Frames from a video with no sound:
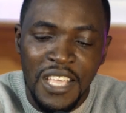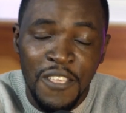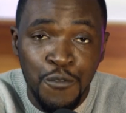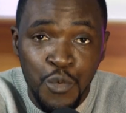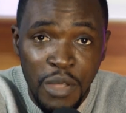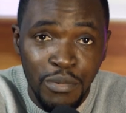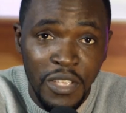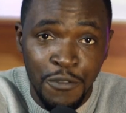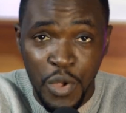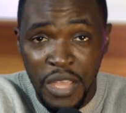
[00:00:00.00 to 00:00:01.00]
If
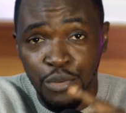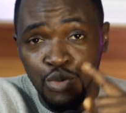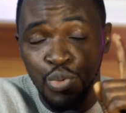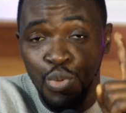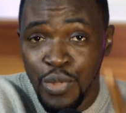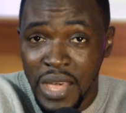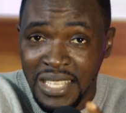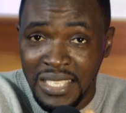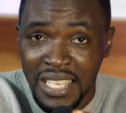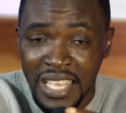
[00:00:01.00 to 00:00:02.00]
you are able to do
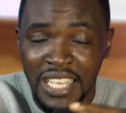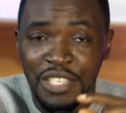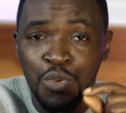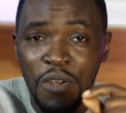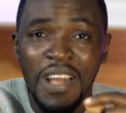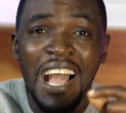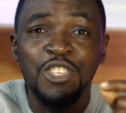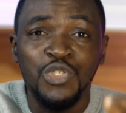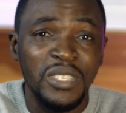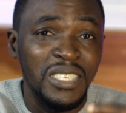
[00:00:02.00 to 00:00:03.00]
that, you have
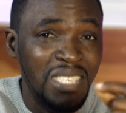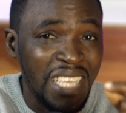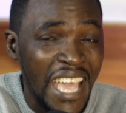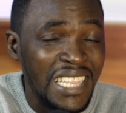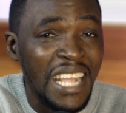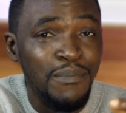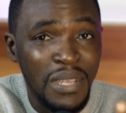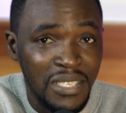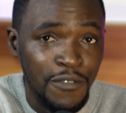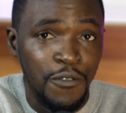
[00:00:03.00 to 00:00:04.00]
actually signed that
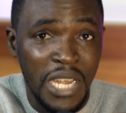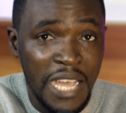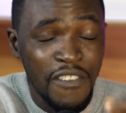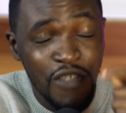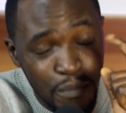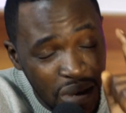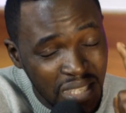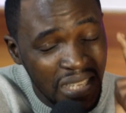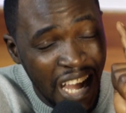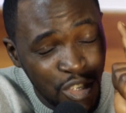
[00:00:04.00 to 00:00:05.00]
person for life. If the
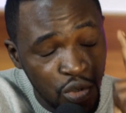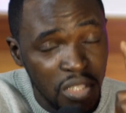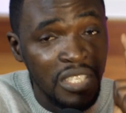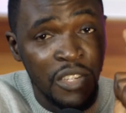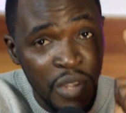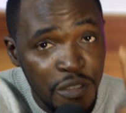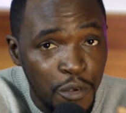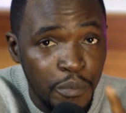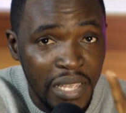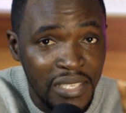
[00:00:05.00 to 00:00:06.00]
person actually is a
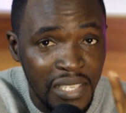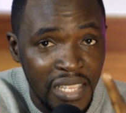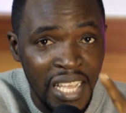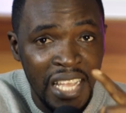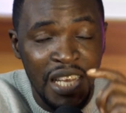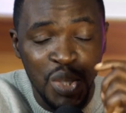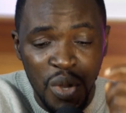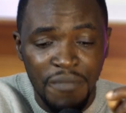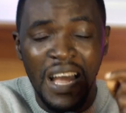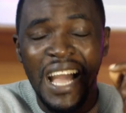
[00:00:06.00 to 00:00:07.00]
grateful person,
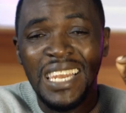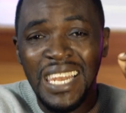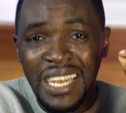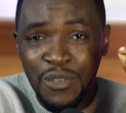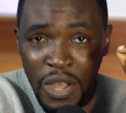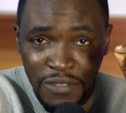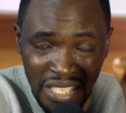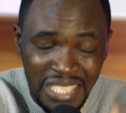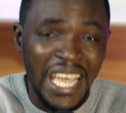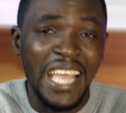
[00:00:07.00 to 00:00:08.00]
you have
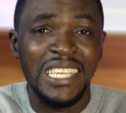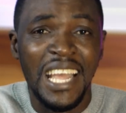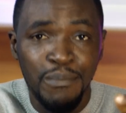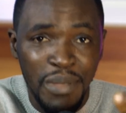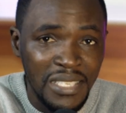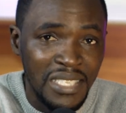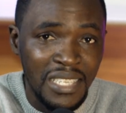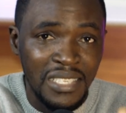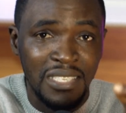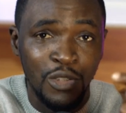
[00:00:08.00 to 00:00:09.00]
signed that
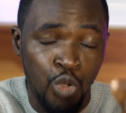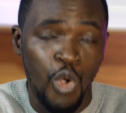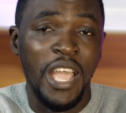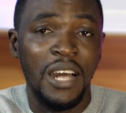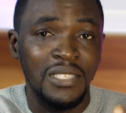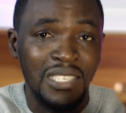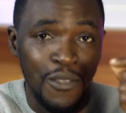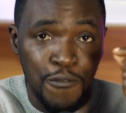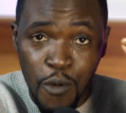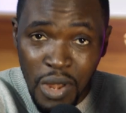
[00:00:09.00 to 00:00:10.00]
person's
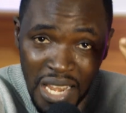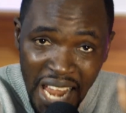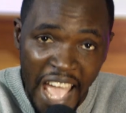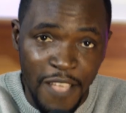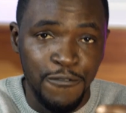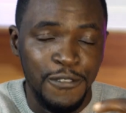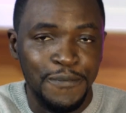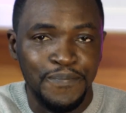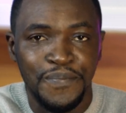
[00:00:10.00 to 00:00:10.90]
loyalty for life.